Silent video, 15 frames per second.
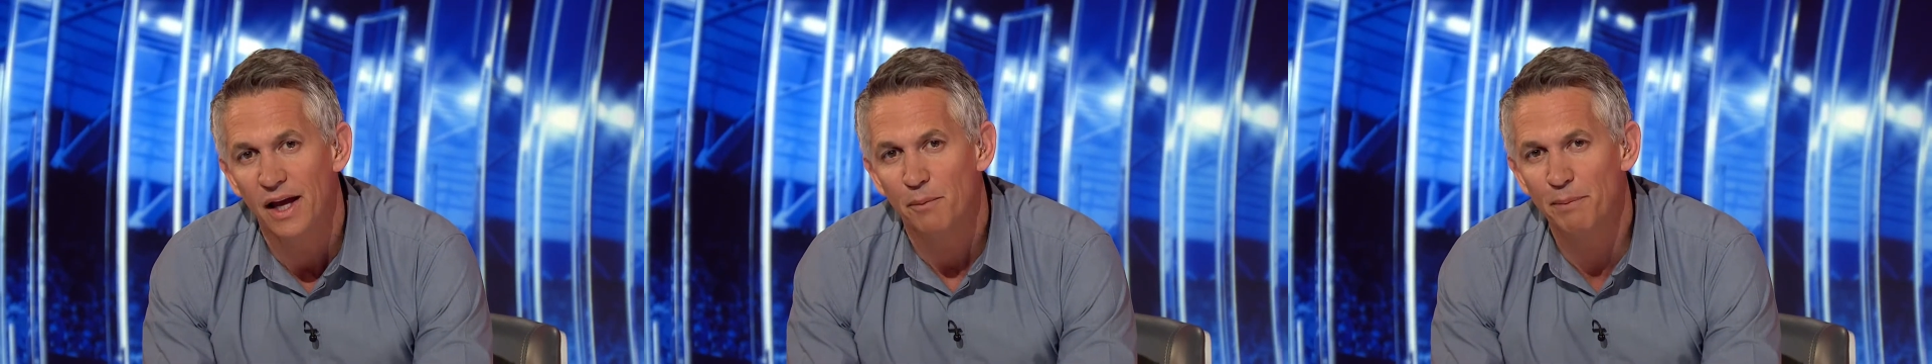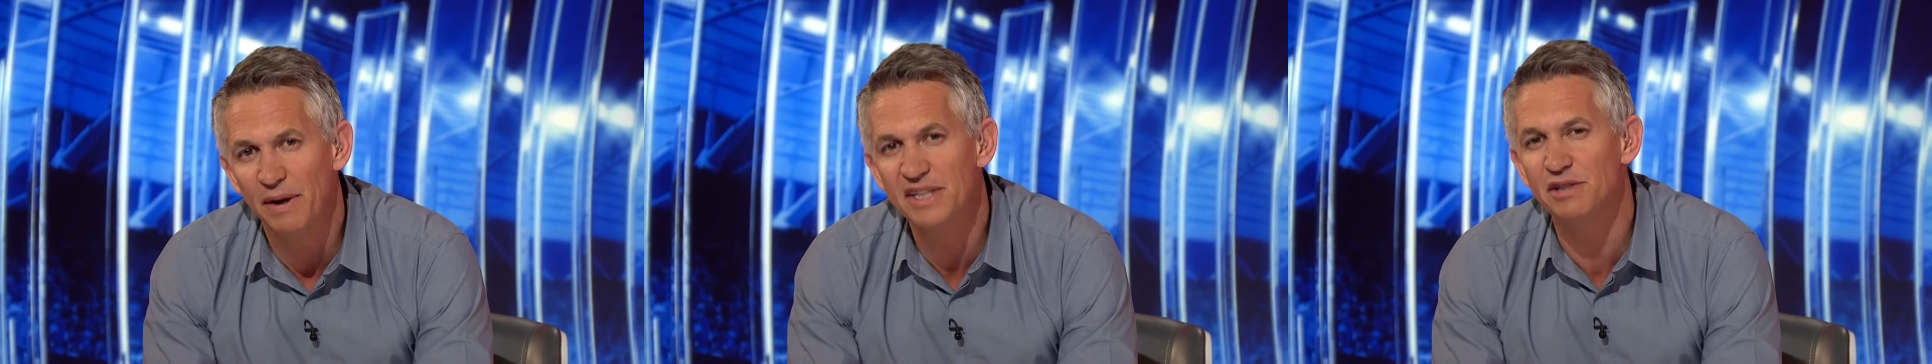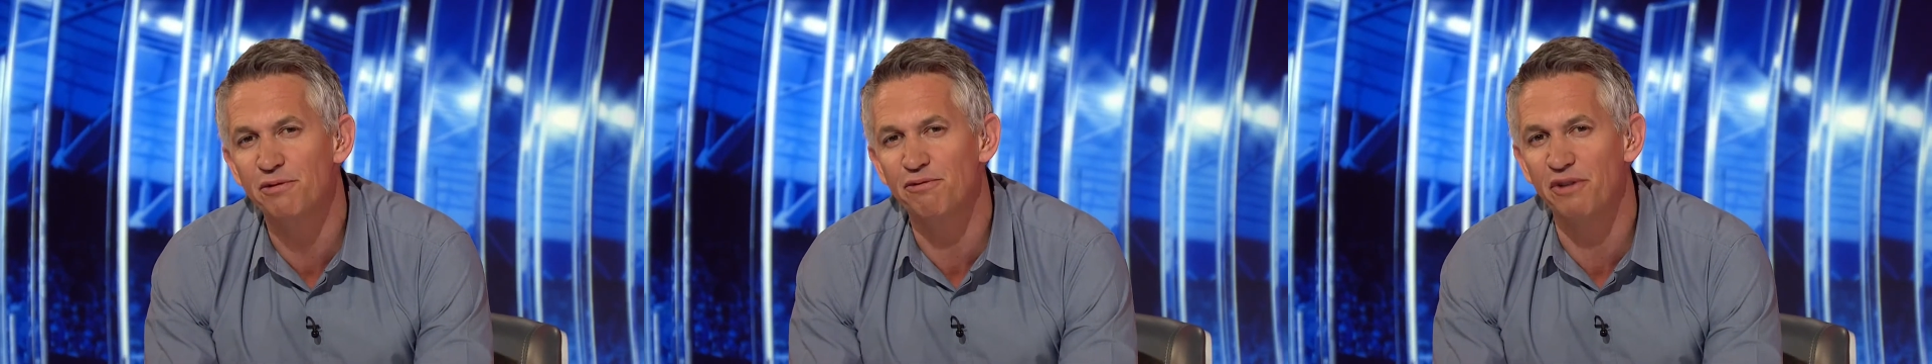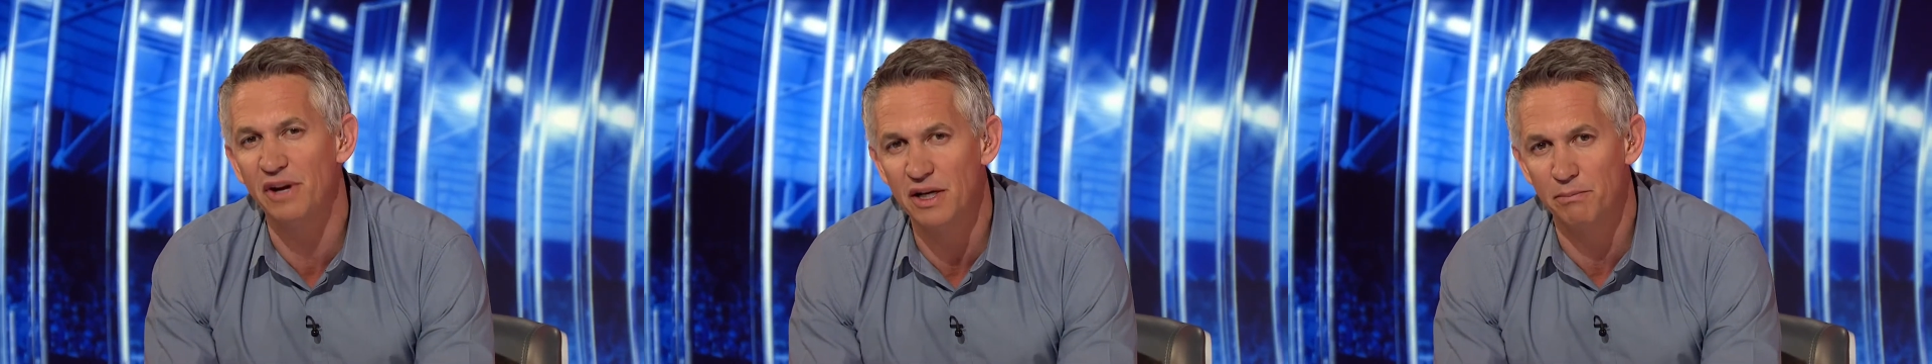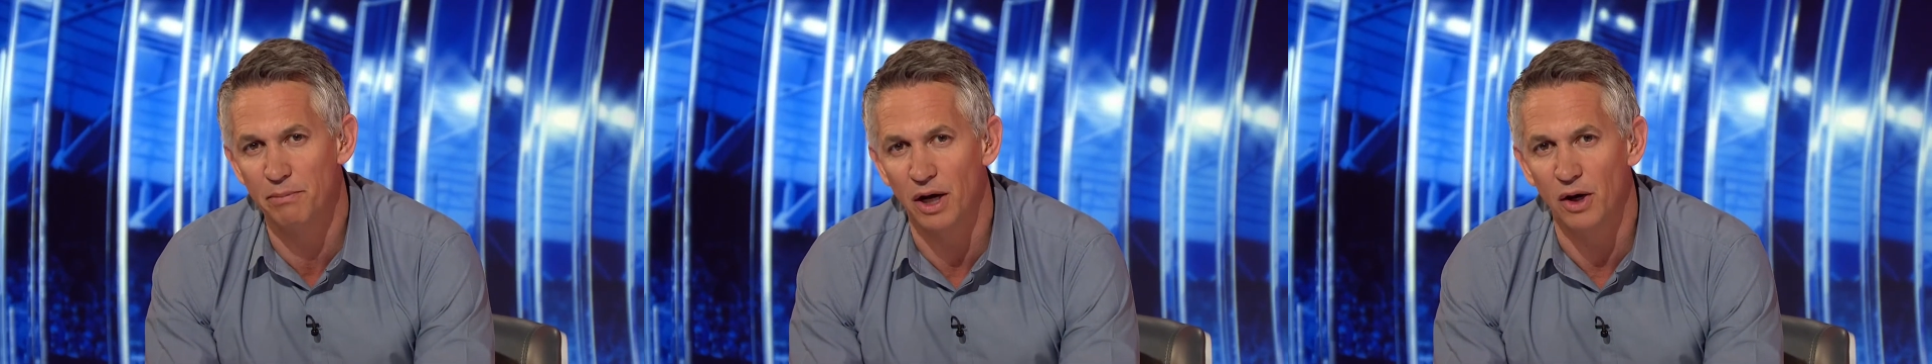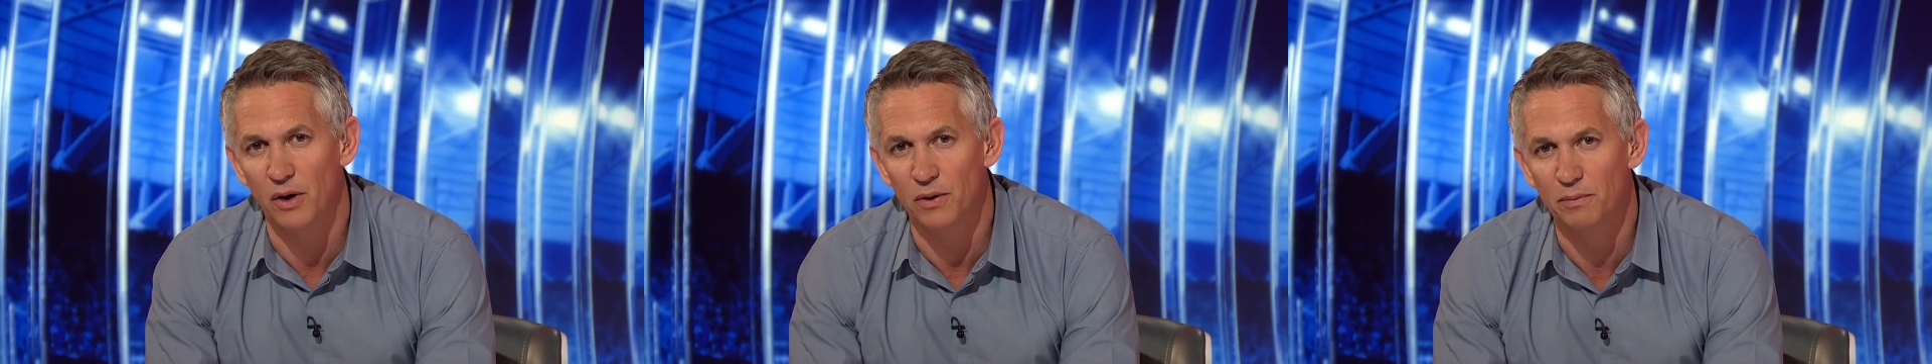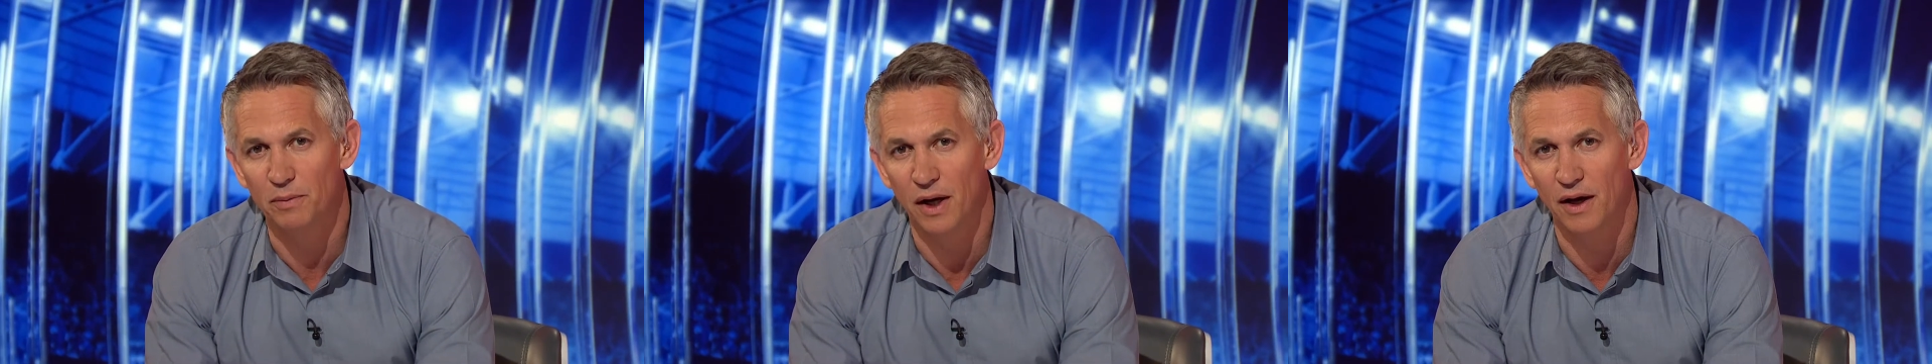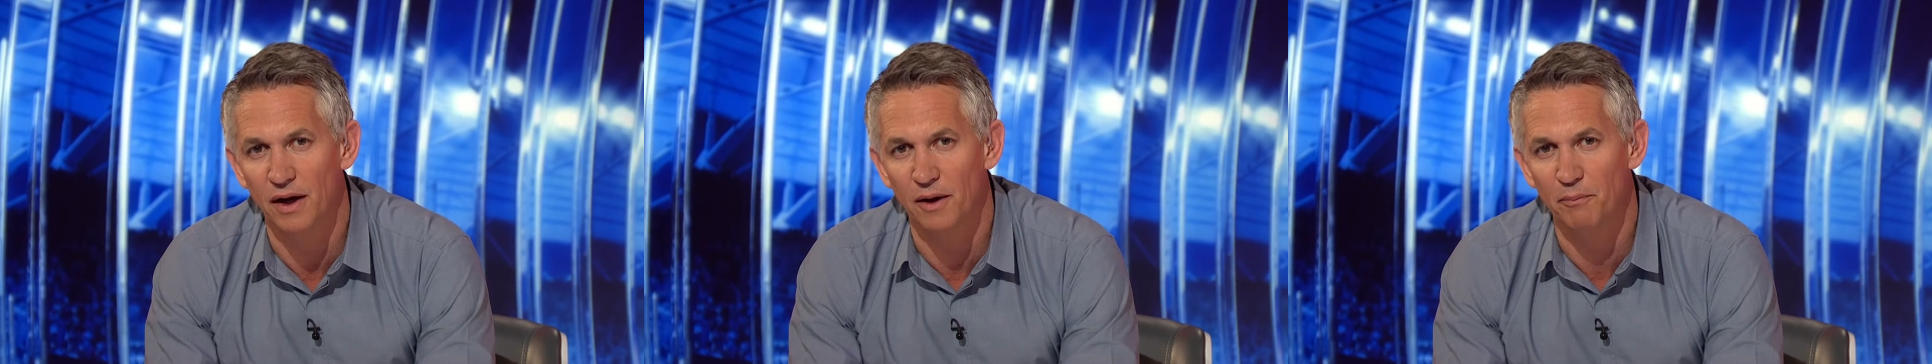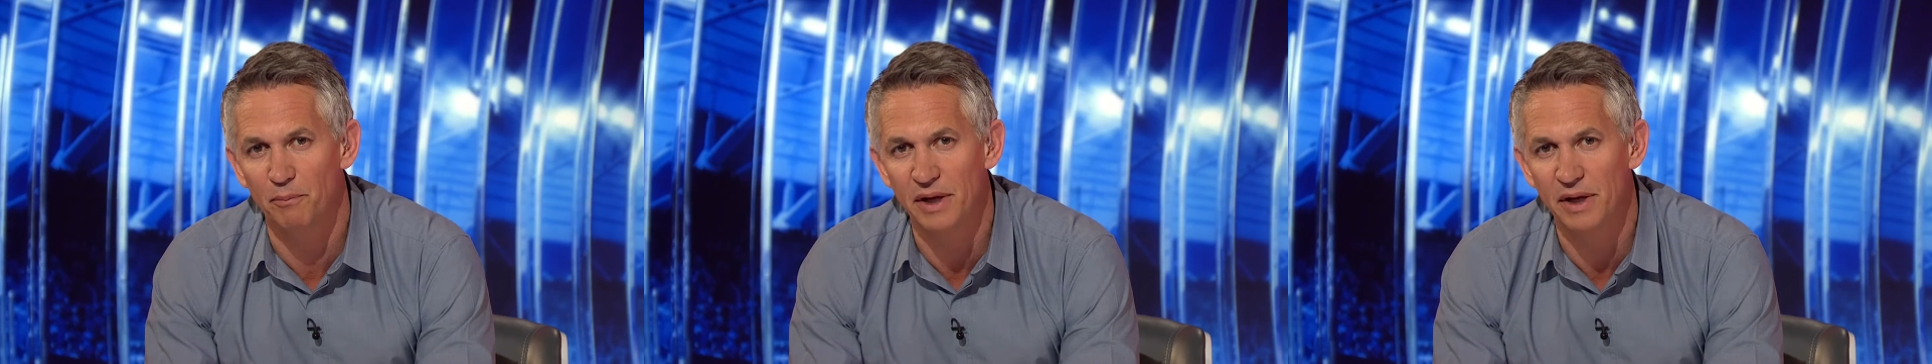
Peter Finbow. Uh,